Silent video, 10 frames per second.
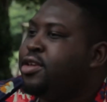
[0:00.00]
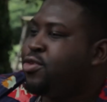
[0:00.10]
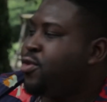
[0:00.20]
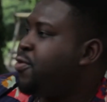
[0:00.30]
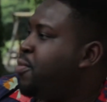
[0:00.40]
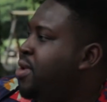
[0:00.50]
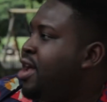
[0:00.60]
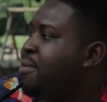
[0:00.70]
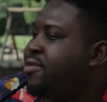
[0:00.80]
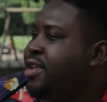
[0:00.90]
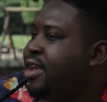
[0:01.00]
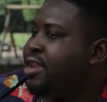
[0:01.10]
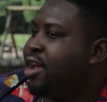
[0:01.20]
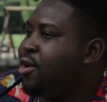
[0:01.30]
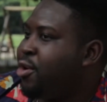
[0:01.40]
So for me, I'm sitting
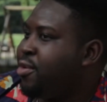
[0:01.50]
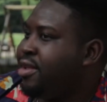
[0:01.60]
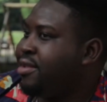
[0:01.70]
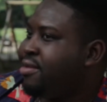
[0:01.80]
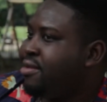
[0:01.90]
there going,